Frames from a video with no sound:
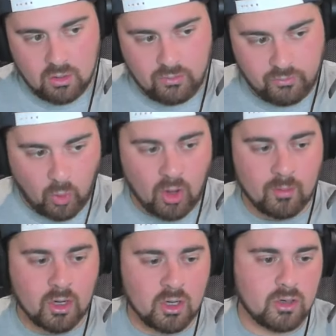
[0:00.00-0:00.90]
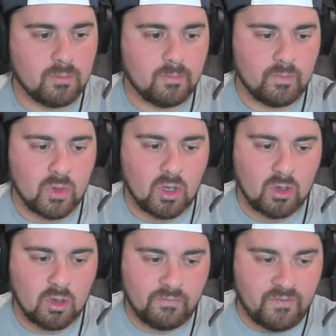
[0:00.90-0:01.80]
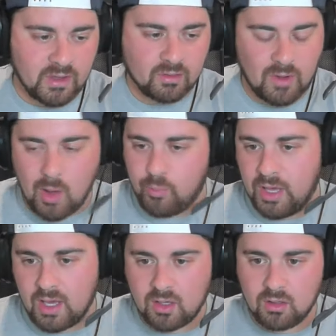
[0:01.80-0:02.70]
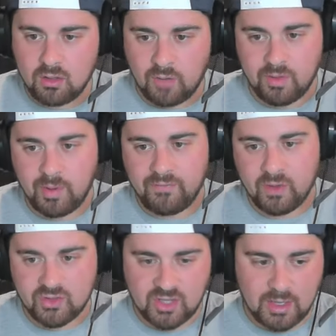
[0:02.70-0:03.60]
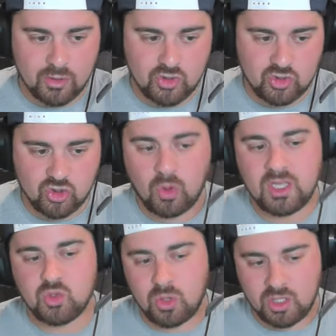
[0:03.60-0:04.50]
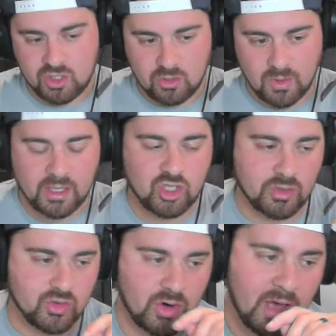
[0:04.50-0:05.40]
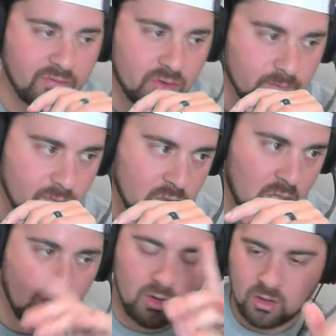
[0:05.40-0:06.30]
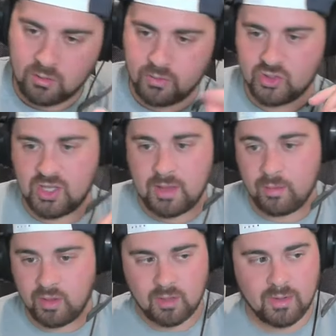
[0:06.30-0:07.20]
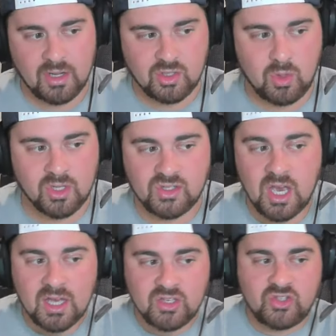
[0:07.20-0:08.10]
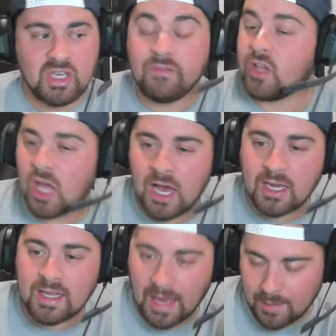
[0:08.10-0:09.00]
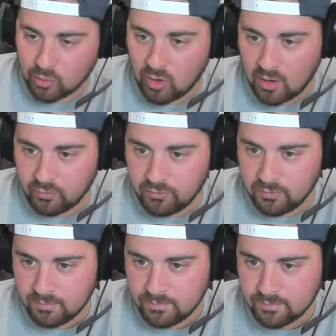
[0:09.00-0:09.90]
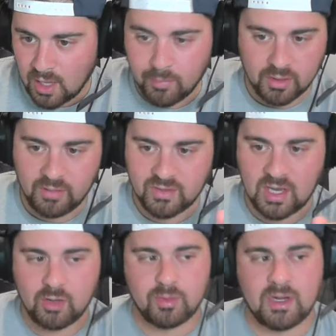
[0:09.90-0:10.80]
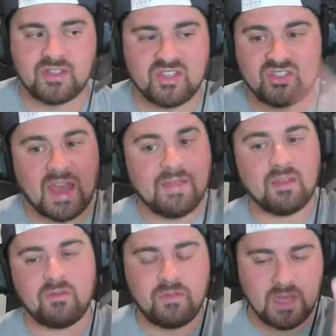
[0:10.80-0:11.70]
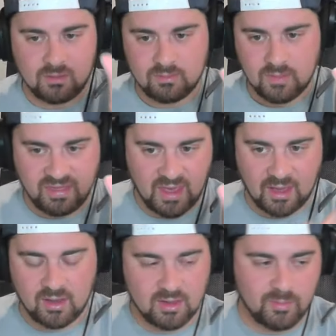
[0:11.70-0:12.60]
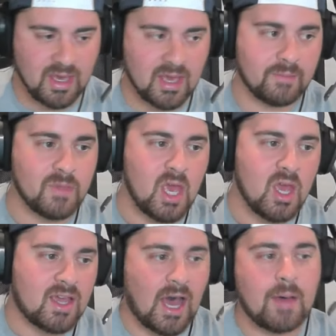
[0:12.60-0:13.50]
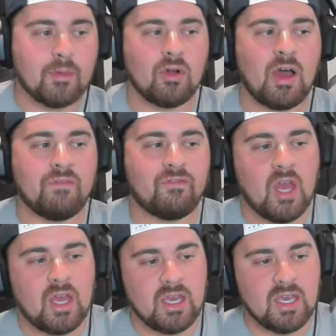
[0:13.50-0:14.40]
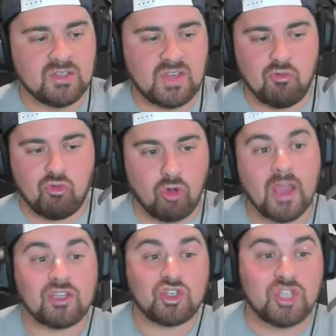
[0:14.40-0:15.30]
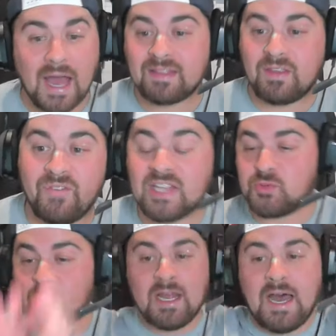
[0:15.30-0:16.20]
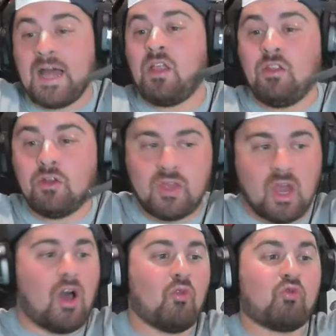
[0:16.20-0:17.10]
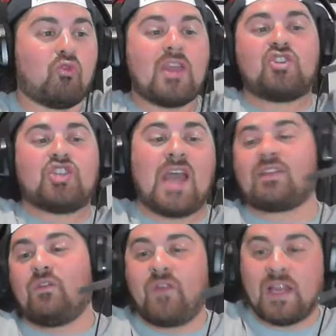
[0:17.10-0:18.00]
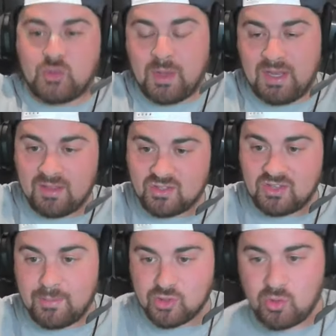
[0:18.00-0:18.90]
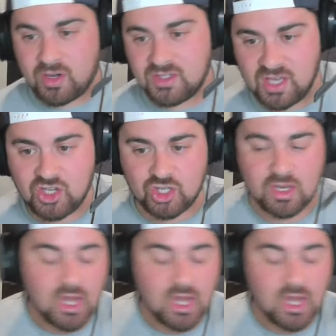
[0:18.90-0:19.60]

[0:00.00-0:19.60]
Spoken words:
former fifth-round pick of the Buffalo Sabres, 2022 NHL Draft, first name I'm only going to pronounce it once, Sivilad Komarov, I believe is how you pronounce it, silent V, I think, at the beginning. Komarov is a right-shot defenseman. Hallelujah, a right-shot defenseman in the Sabres organization.